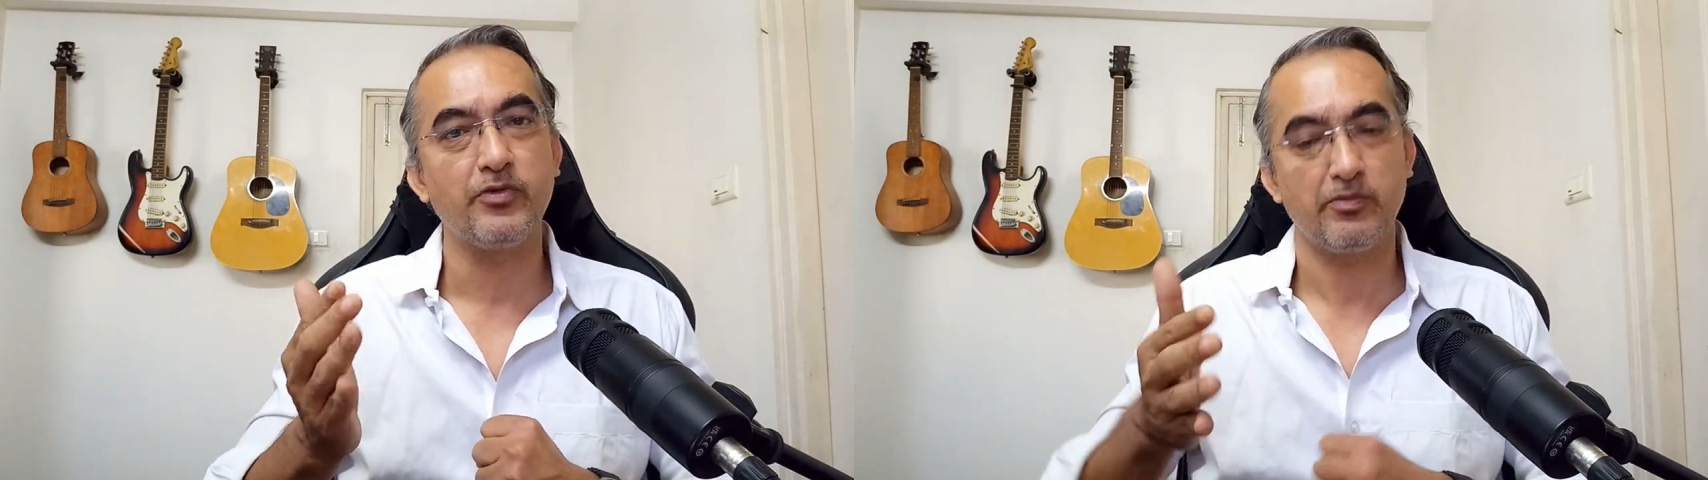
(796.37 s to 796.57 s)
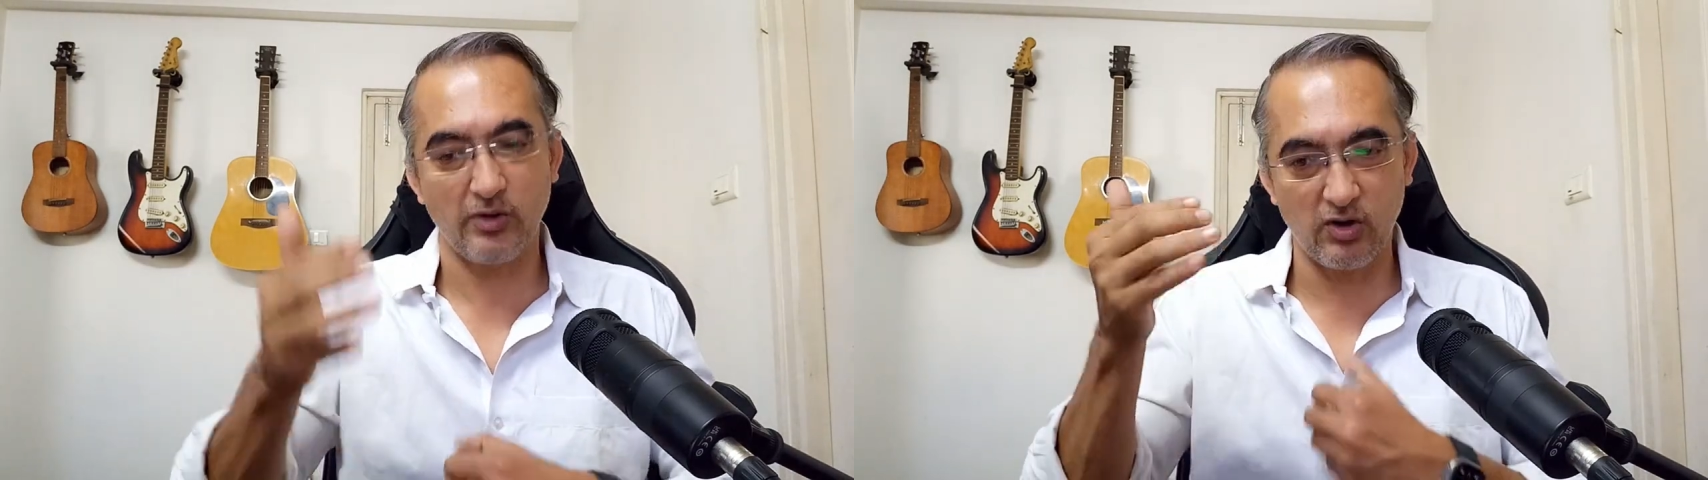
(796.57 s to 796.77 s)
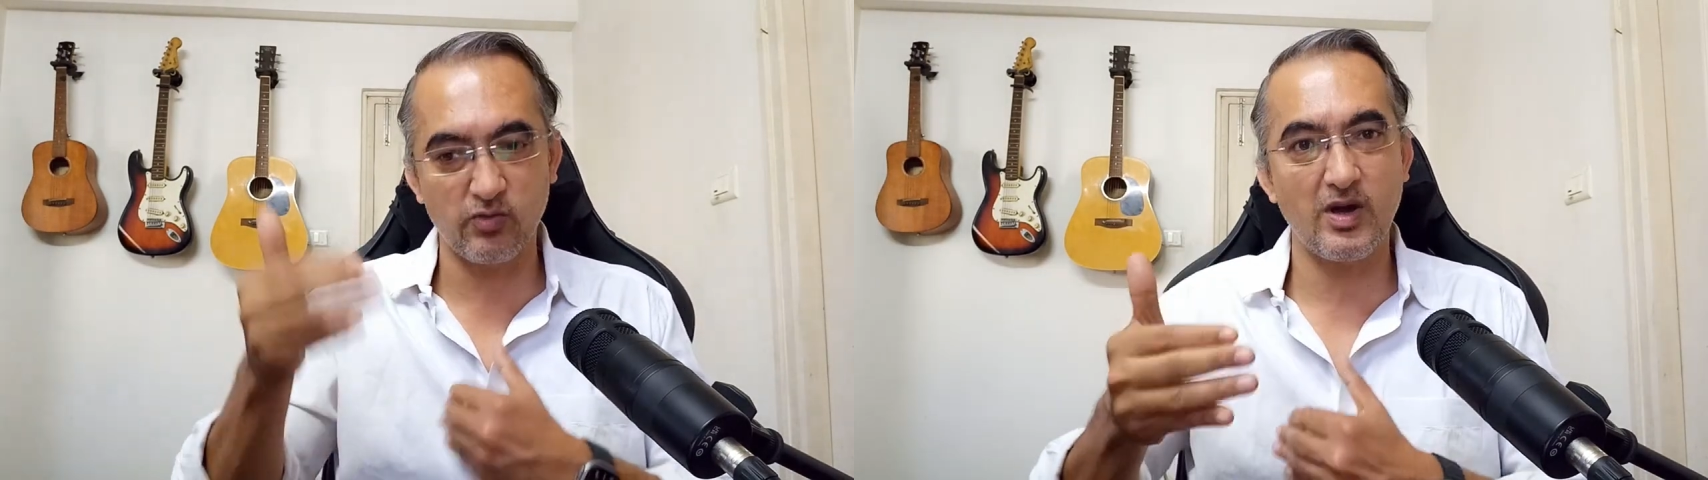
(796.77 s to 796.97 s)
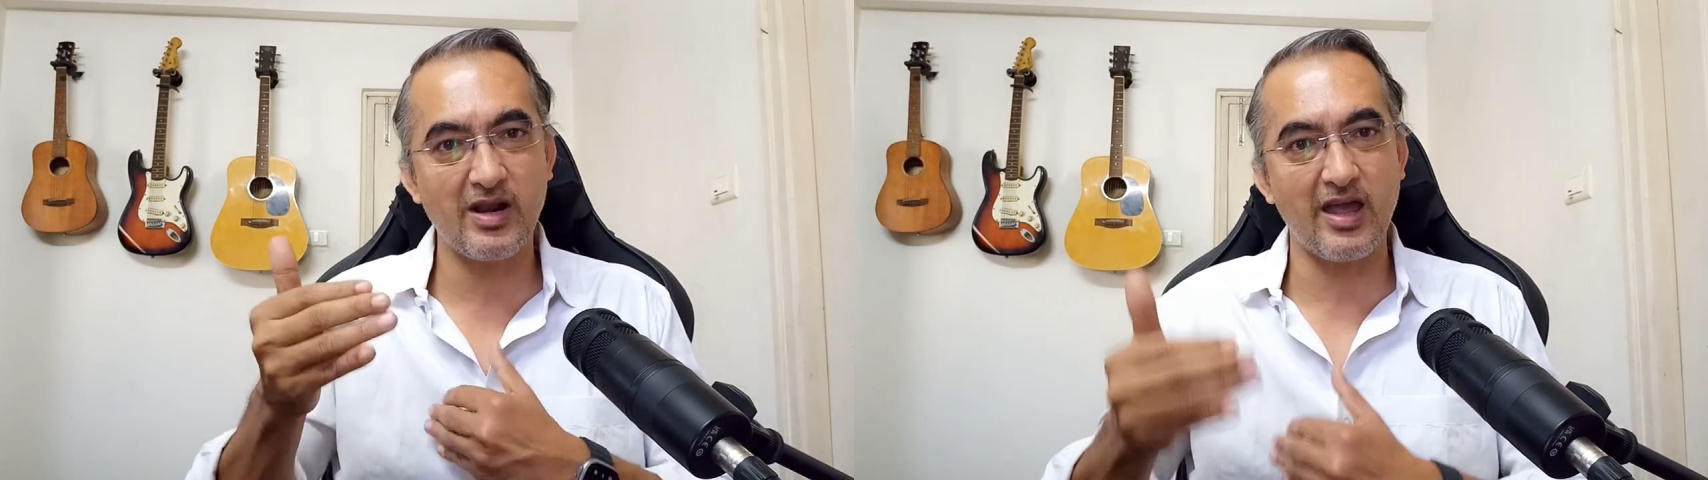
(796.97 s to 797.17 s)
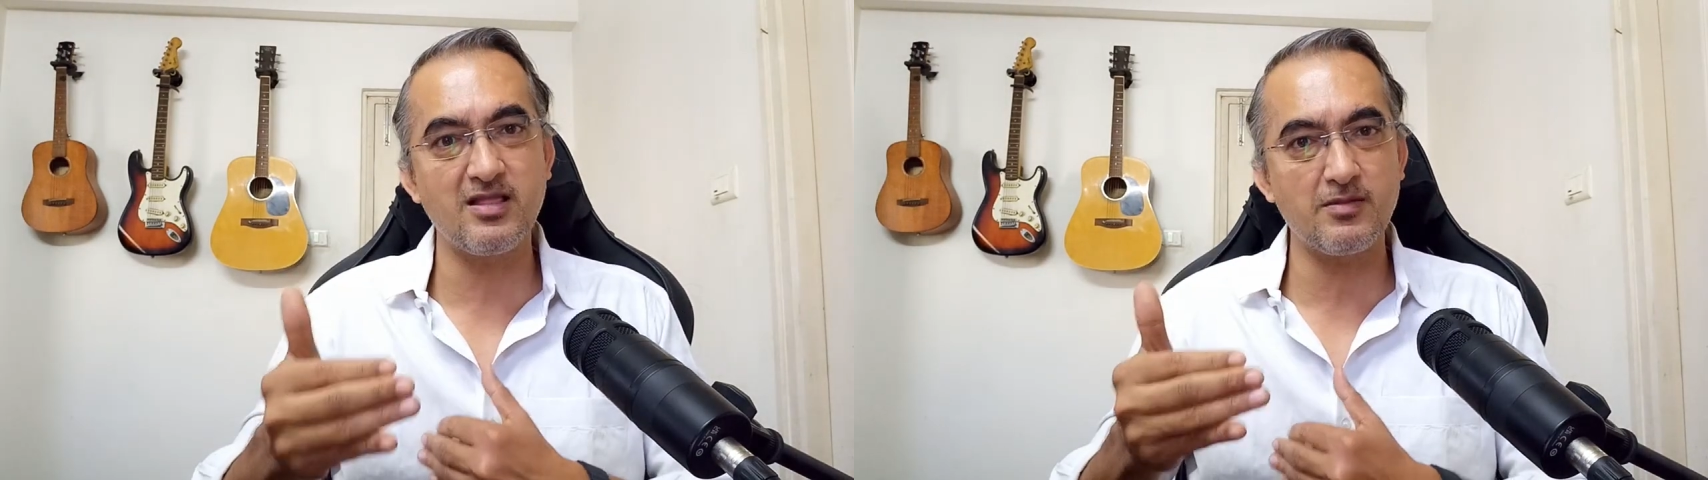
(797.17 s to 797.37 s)
Because we are
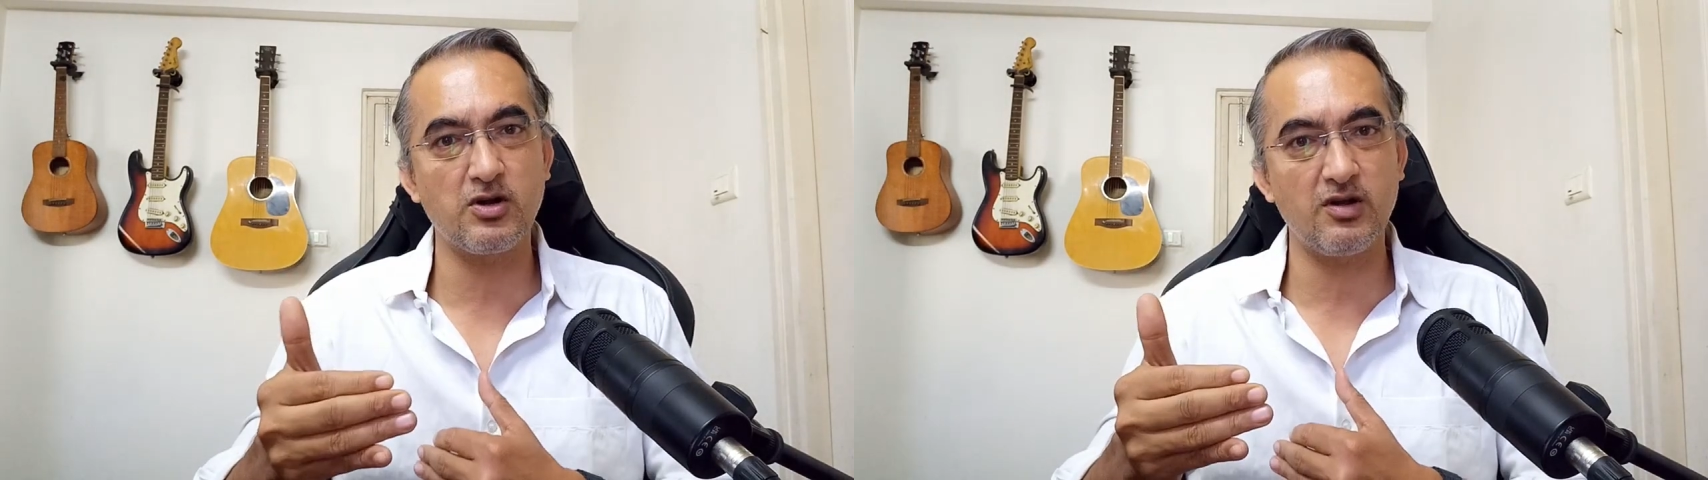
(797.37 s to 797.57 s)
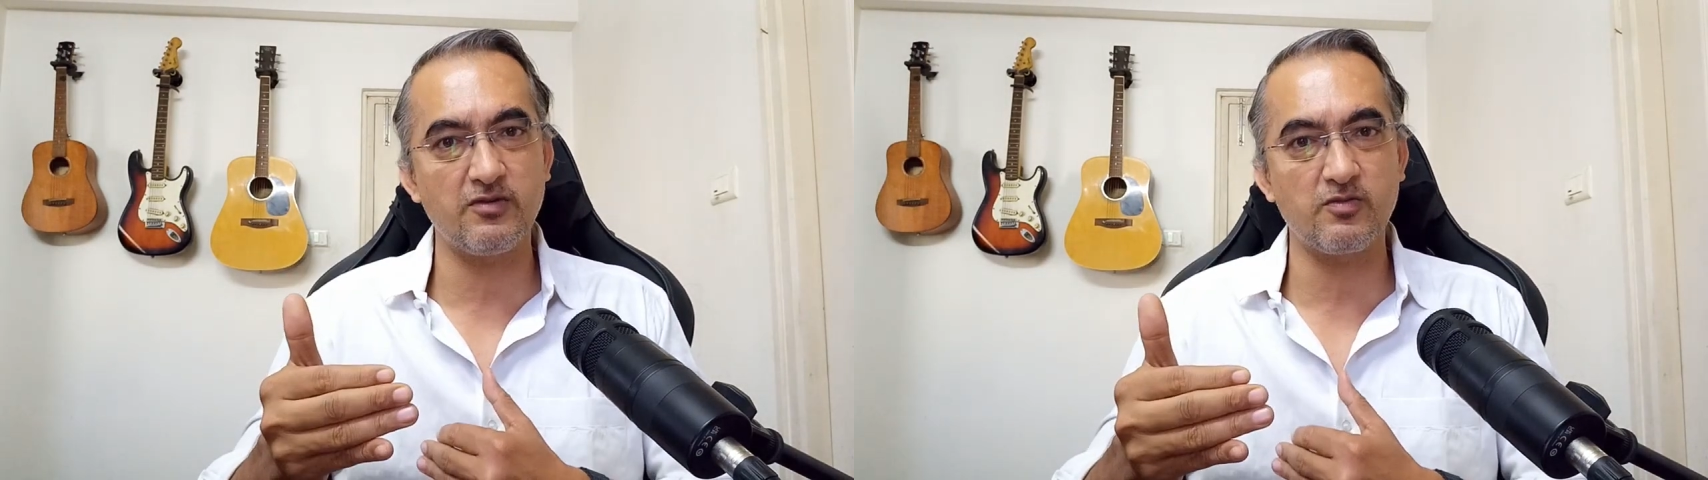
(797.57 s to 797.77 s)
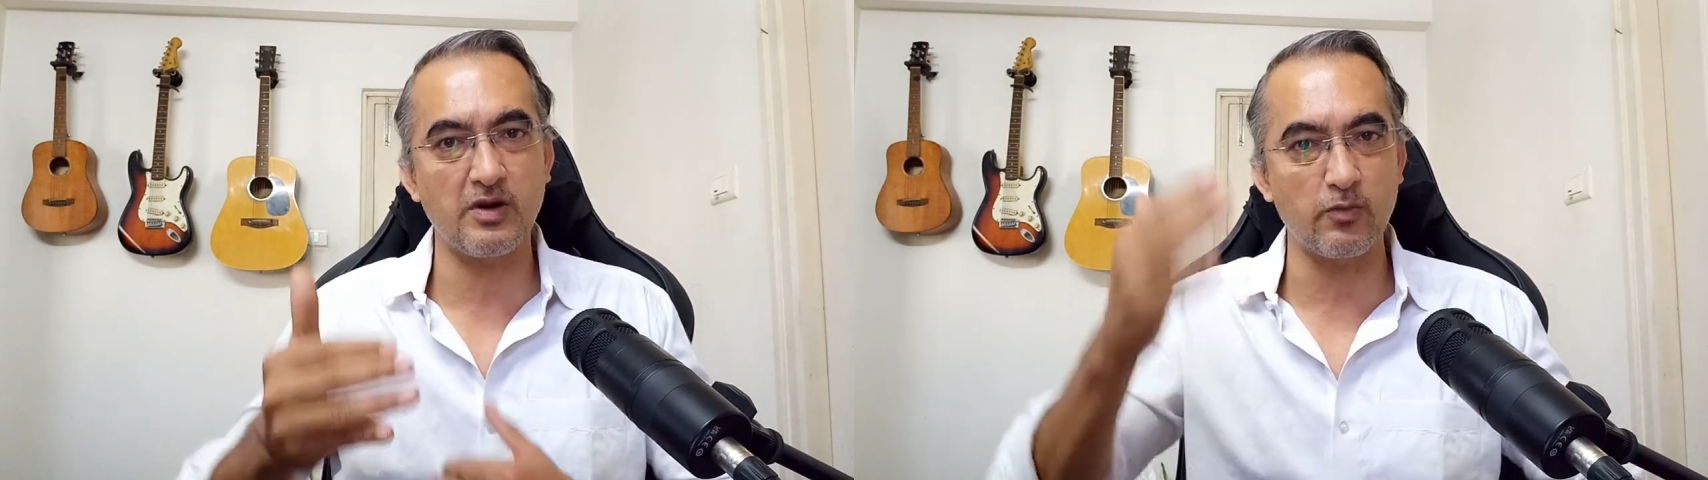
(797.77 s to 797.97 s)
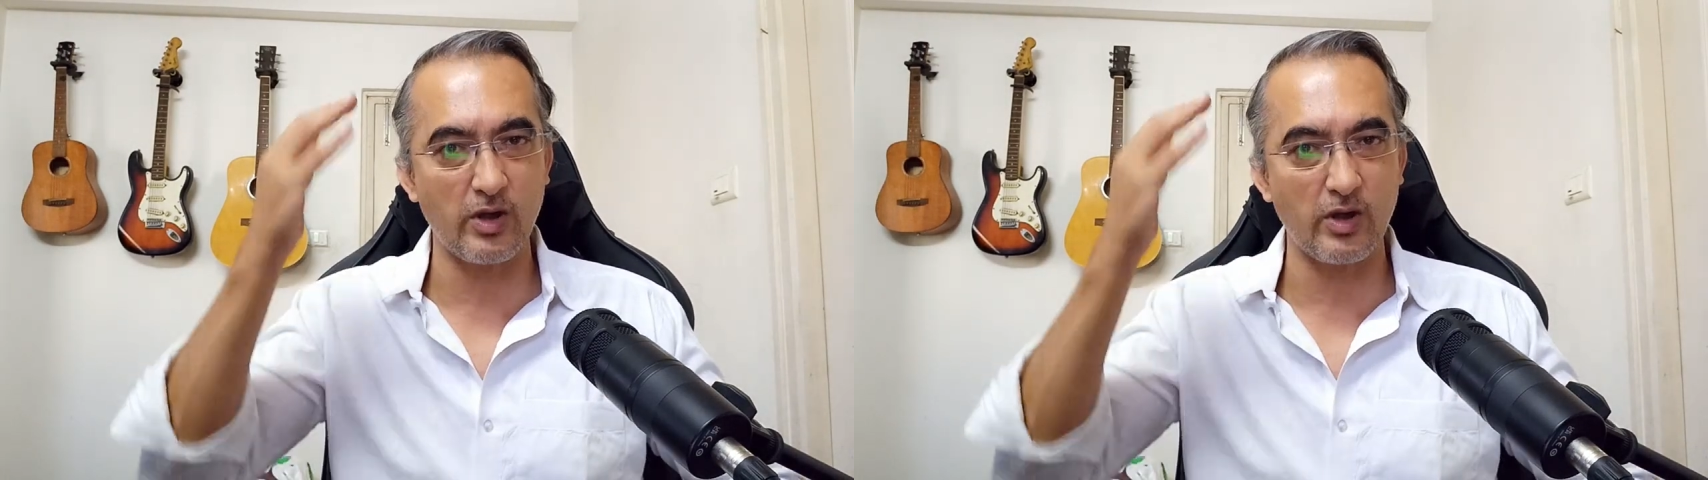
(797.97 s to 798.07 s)
in the middle of a sprint,